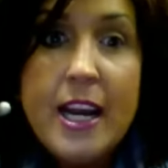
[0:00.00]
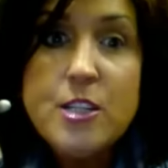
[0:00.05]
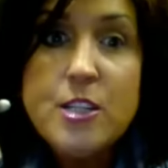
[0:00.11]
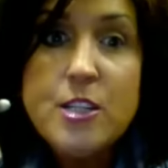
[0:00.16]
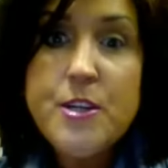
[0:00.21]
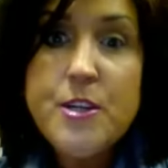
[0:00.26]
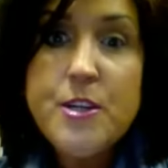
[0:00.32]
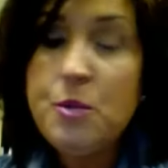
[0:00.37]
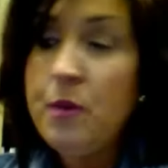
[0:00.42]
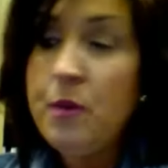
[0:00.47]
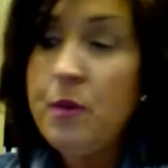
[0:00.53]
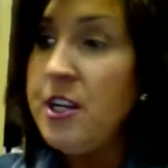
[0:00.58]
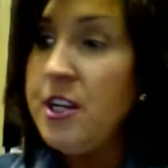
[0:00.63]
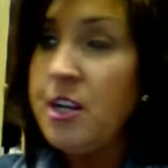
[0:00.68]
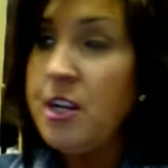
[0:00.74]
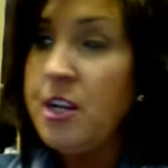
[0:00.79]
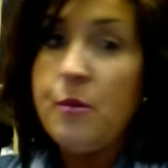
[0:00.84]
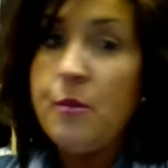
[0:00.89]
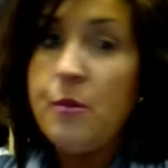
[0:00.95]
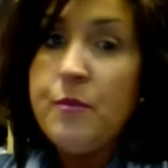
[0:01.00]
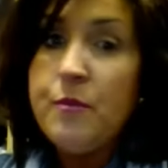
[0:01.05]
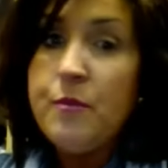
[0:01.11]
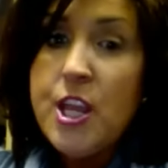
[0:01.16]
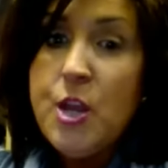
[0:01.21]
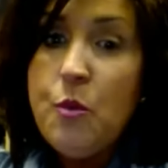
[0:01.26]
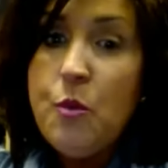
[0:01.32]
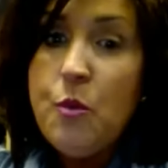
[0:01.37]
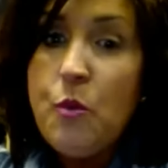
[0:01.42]
what you want to do.
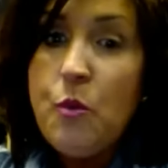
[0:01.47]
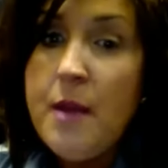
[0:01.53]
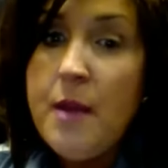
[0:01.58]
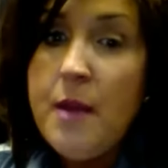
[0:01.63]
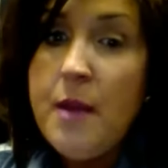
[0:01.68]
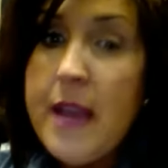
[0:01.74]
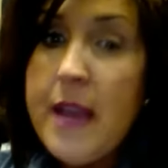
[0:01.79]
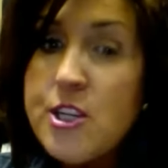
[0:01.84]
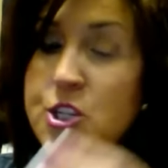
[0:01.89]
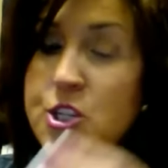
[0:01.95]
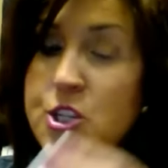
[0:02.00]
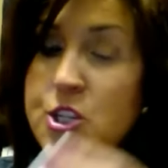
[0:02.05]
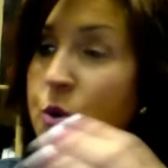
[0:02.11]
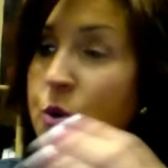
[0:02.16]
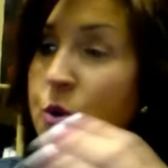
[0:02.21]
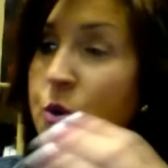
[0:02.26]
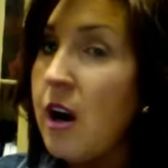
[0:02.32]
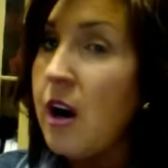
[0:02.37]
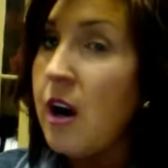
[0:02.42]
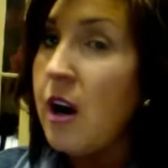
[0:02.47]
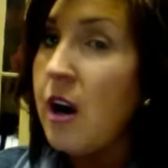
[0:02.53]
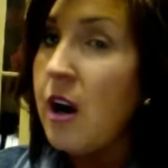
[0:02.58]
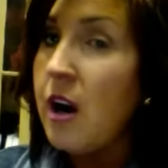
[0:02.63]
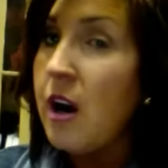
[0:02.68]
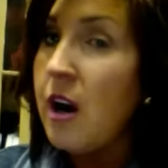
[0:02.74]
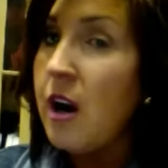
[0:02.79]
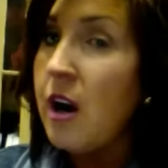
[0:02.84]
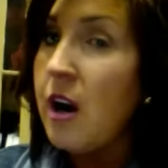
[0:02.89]
You want to make sure
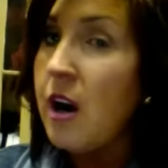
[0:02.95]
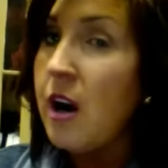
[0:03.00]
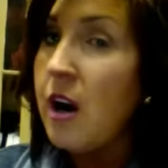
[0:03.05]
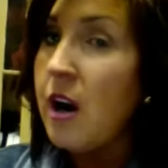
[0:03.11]
that you are